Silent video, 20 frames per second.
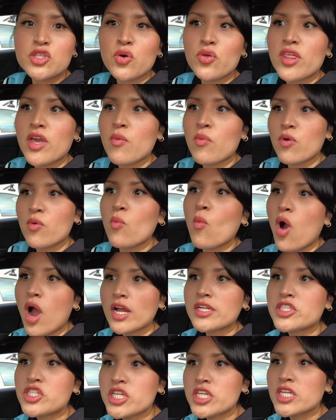so they were
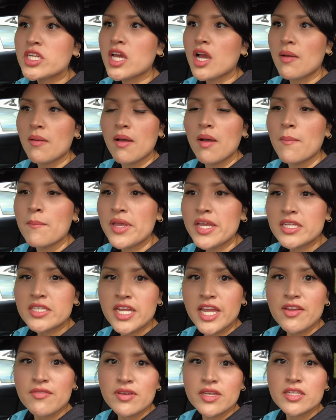watching me and
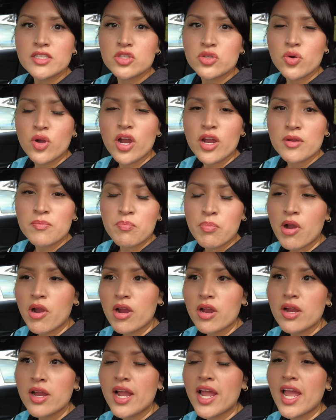David do our
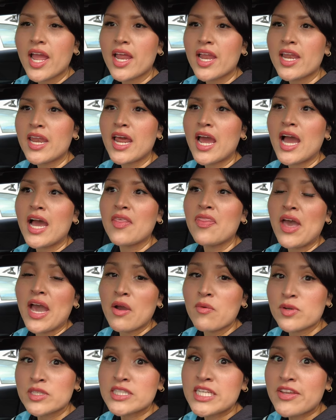part, and that I
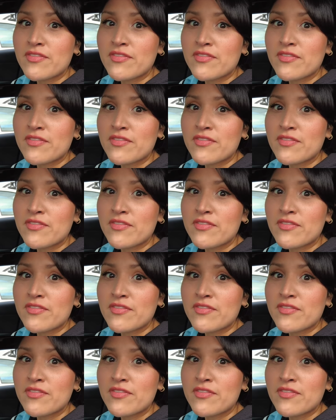was had...